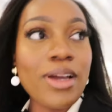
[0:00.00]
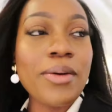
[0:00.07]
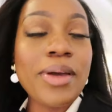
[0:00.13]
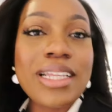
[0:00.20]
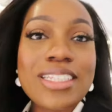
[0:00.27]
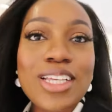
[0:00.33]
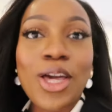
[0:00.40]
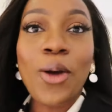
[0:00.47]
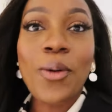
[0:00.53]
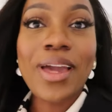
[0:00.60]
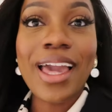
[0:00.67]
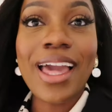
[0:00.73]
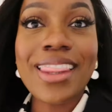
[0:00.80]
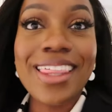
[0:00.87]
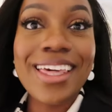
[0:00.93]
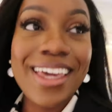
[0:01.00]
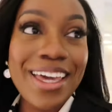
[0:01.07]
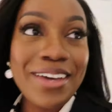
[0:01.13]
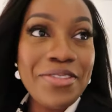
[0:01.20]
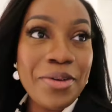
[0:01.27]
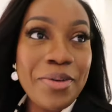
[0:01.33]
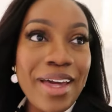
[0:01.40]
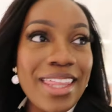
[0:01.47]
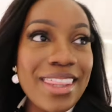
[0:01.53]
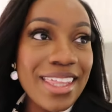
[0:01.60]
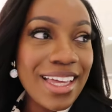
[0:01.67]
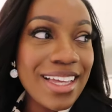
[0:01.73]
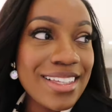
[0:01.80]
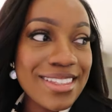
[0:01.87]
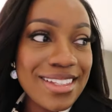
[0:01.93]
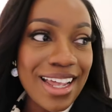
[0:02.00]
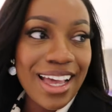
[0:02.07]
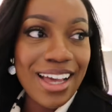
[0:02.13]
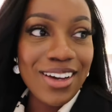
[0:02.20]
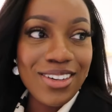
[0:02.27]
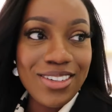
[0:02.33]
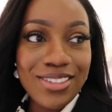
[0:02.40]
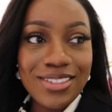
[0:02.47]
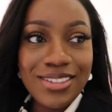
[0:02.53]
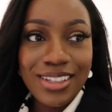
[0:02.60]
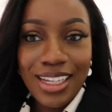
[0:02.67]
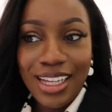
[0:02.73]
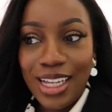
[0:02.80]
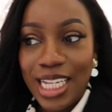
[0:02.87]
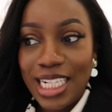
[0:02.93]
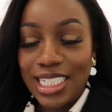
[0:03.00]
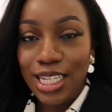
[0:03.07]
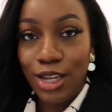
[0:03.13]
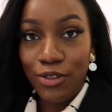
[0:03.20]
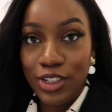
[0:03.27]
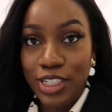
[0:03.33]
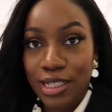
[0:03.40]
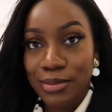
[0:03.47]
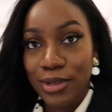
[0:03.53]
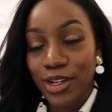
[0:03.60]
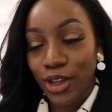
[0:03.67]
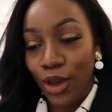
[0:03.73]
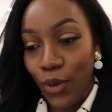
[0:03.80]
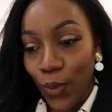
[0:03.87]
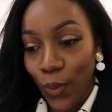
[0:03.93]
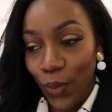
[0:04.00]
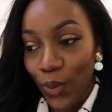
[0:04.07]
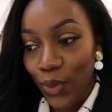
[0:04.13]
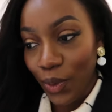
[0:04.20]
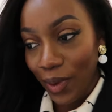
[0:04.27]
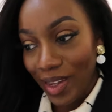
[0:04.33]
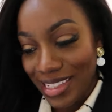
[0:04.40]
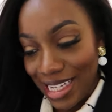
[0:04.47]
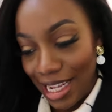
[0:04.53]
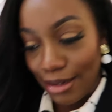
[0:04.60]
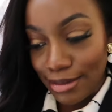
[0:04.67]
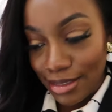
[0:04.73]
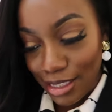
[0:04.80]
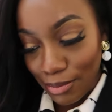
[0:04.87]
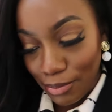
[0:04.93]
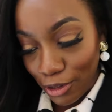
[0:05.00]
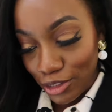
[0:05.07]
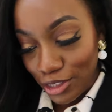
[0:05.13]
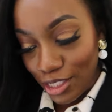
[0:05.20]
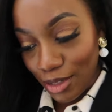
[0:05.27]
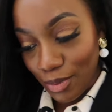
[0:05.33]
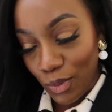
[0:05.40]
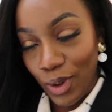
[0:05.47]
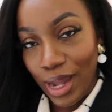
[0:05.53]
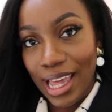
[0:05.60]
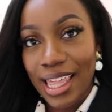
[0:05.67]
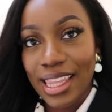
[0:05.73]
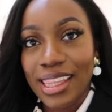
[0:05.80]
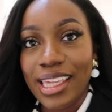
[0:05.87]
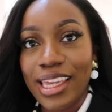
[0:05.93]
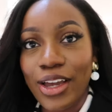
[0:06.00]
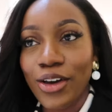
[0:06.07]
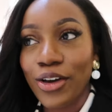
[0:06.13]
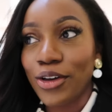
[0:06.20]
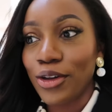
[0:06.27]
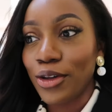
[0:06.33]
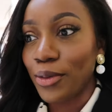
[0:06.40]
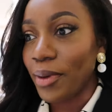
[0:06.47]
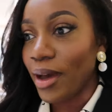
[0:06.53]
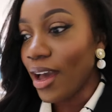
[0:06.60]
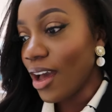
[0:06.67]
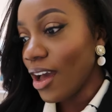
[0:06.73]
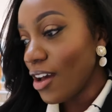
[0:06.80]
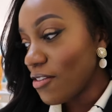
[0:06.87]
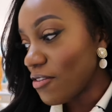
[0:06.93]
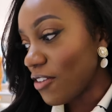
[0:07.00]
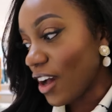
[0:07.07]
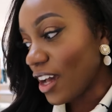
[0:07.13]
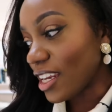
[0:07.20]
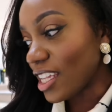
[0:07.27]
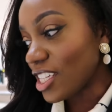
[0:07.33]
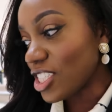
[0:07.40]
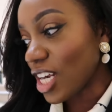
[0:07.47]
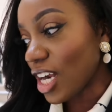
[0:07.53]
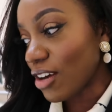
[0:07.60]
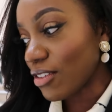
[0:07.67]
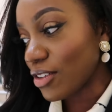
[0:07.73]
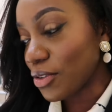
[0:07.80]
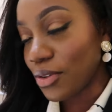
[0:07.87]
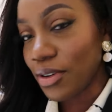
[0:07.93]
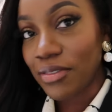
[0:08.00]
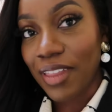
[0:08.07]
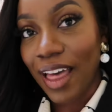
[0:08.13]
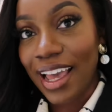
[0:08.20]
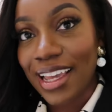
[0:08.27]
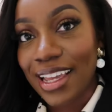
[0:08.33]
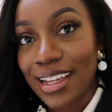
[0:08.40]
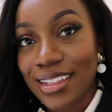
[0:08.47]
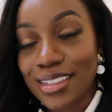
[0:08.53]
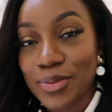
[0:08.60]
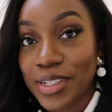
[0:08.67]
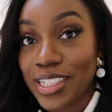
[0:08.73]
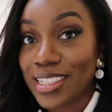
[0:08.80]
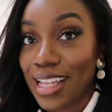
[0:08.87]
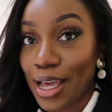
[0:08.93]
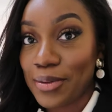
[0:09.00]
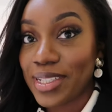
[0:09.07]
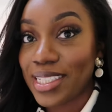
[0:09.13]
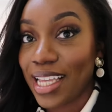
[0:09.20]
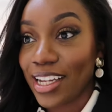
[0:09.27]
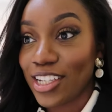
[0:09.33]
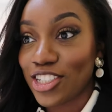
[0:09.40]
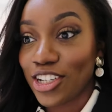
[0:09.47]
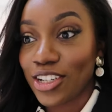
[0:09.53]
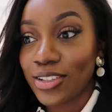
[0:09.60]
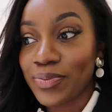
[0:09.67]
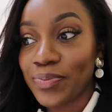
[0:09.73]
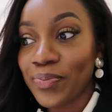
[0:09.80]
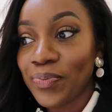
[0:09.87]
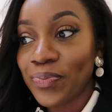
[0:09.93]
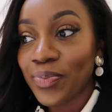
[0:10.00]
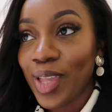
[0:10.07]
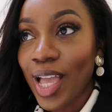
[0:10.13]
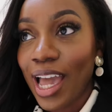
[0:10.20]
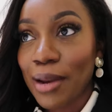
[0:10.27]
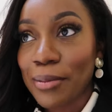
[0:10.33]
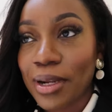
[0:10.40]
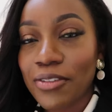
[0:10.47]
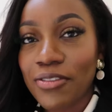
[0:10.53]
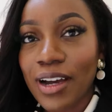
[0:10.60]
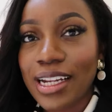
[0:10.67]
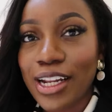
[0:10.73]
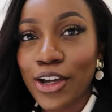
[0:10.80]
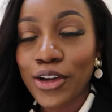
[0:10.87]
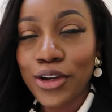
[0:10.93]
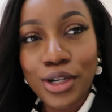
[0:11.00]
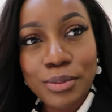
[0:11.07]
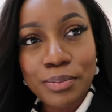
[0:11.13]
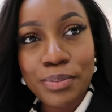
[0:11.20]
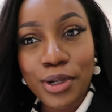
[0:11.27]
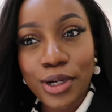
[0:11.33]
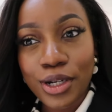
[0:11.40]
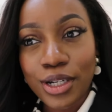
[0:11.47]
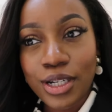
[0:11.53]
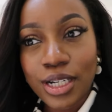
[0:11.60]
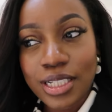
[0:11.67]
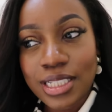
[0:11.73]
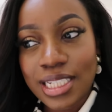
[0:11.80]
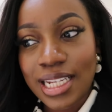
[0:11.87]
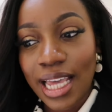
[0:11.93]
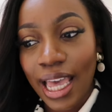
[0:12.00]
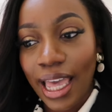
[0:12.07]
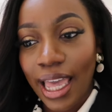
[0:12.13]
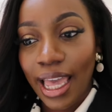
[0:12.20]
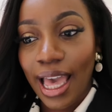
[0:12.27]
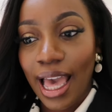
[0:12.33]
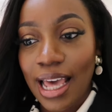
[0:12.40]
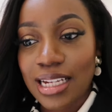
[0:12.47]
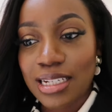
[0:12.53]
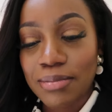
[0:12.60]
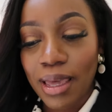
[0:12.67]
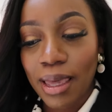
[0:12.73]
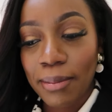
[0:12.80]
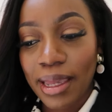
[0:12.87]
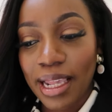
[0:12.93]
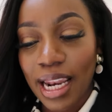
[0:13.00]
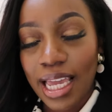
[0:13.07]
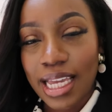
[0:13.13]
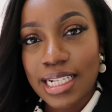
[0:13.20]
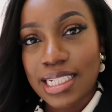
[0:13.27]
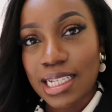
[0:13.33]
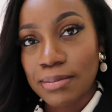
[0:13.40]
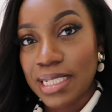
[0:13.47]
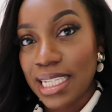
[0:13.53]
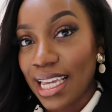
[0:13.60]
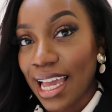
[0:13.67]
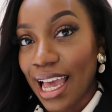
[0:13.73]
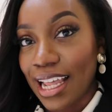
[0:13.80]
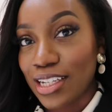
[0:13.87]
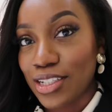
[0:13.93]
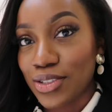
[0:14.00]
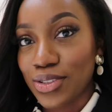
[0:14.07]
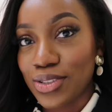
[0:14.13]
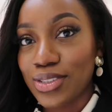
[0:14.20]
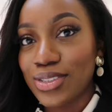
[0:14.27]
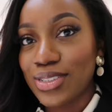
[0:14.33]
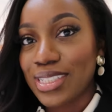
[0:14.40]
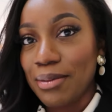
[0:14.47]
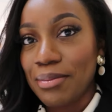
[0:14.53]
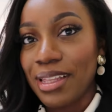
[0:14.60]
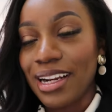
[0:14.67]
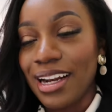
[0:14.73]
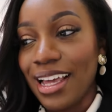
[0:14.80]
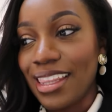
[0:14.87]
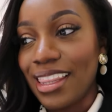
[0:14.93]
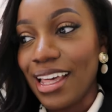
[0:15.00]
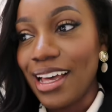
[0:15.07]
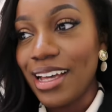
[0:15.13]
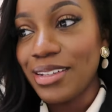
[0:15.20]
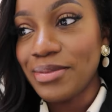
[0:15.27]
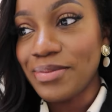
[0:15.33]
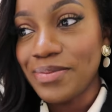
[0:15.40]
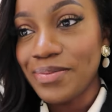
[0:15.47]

going to go and get the giveaway things now in Selfridges. I'm gonna go all the way down to the bottom where the home furniture and all of that is, which is our section. I'm gonna find a good book today and maybe like a diptyque candle or something like that.